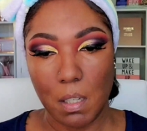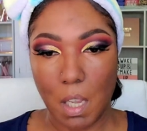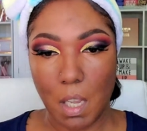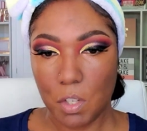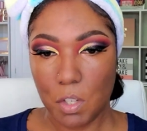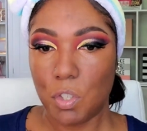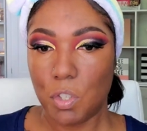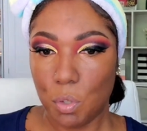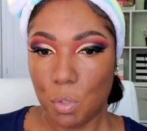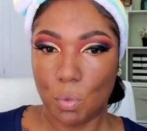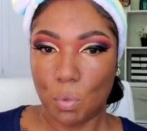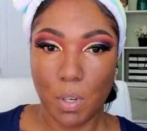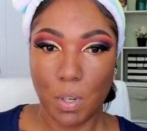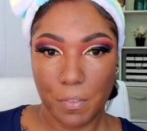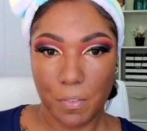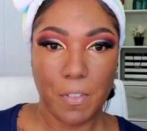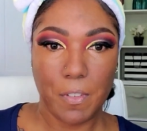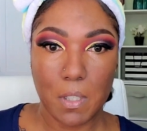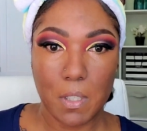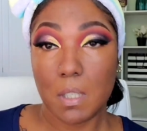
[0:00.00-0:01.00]
Not sure
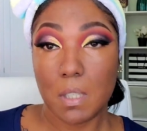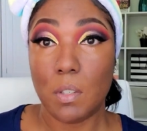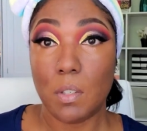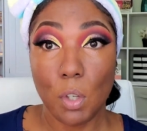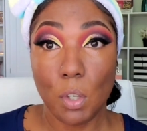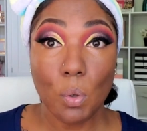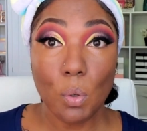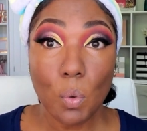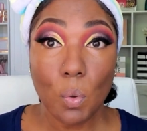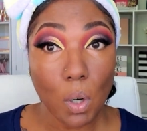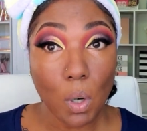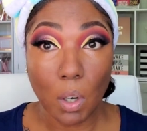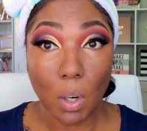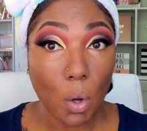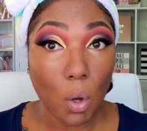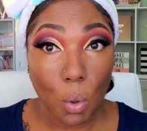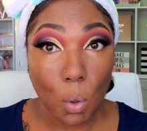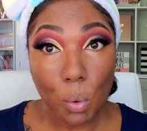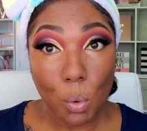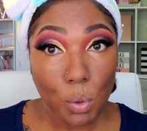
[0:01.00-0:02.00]
if it's new or
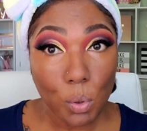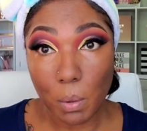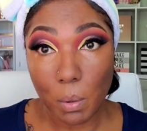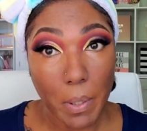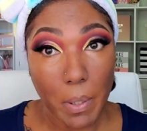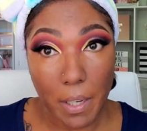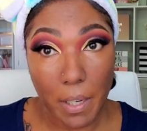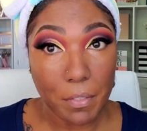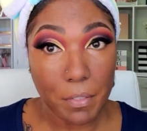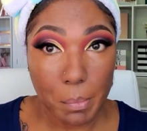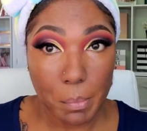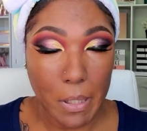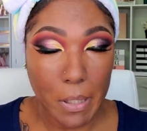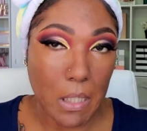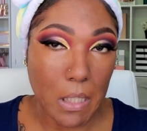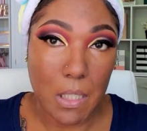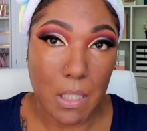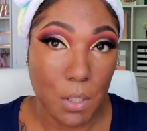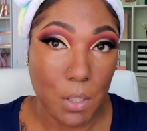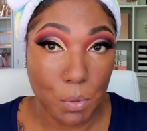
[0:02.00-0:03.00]
old or whatever,
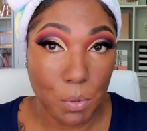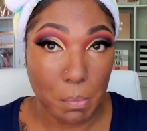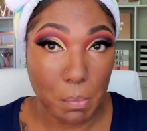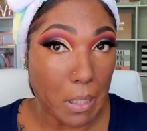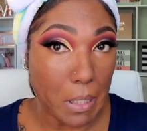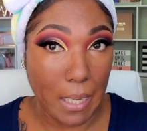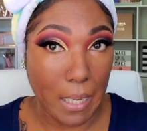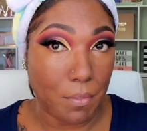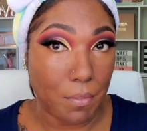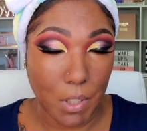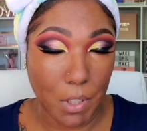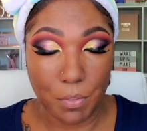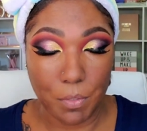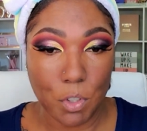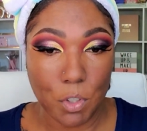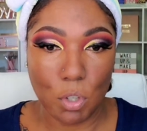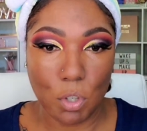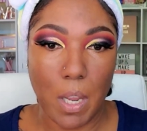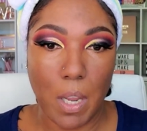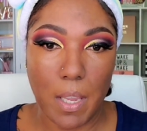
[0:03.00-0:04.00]
but it's new to me. I've
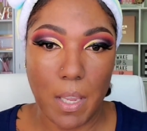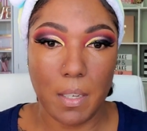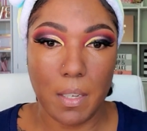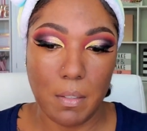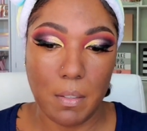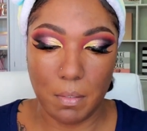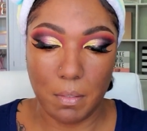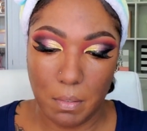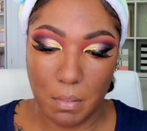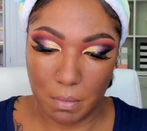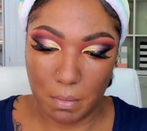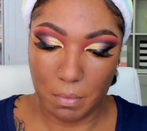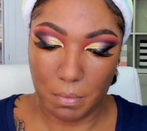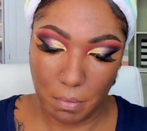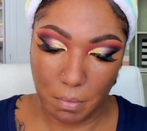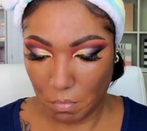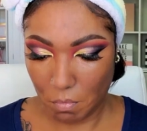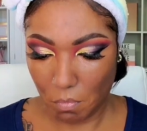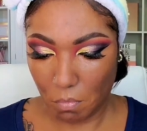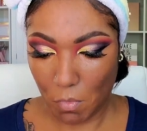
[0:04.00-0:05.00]
never tried it.
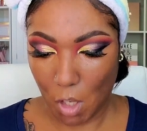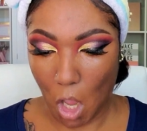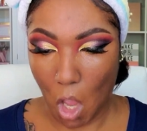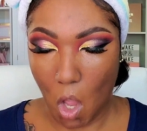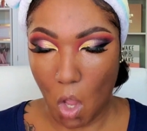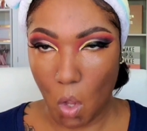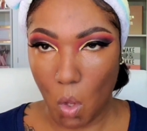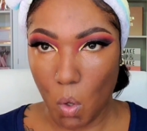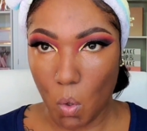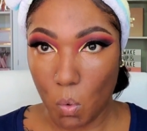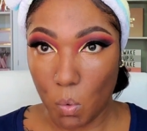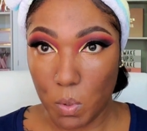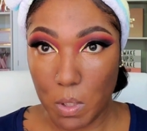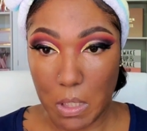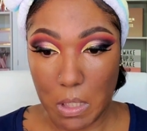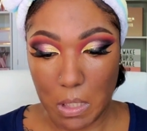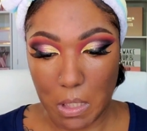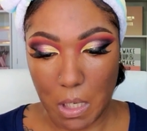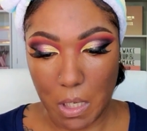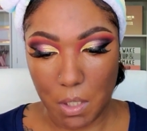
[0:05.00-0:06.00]
Oh,
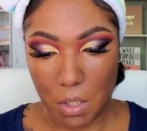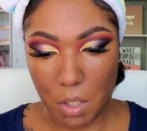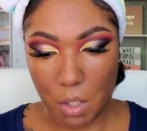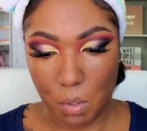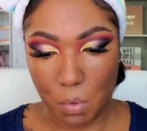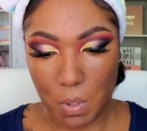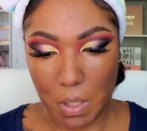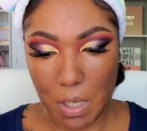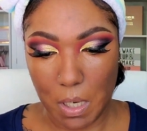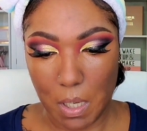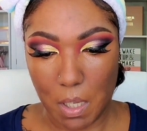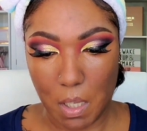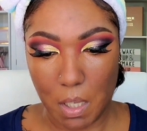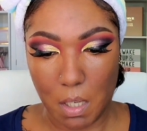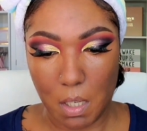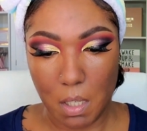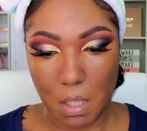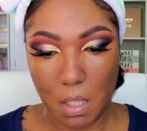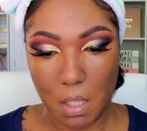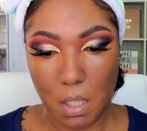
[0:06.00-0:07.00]
did not know it
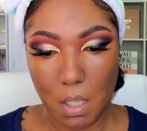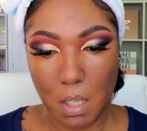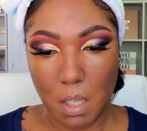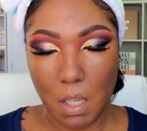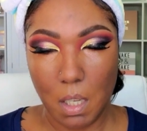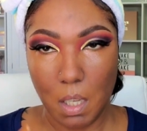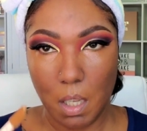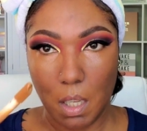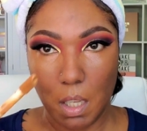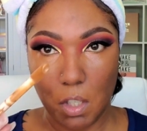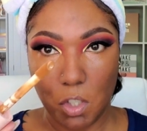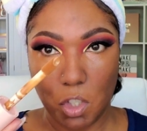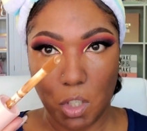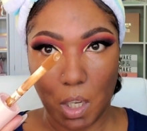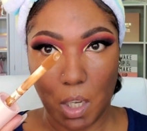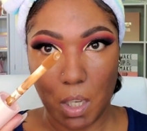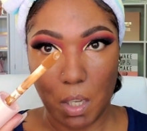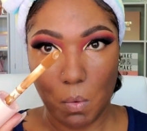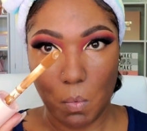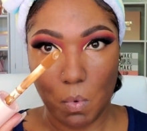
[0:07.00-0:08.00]
had a
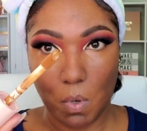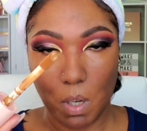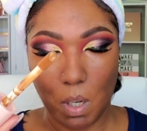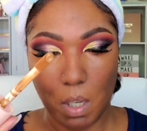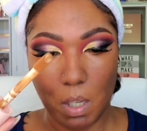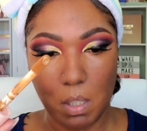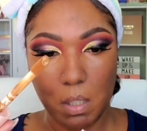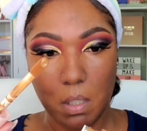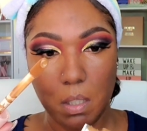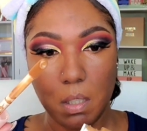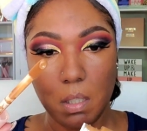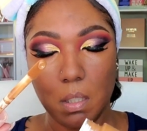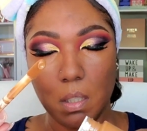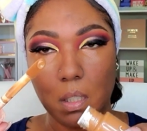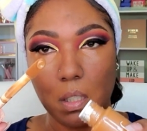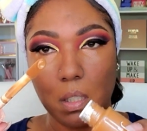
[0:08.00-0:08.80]
giant wand.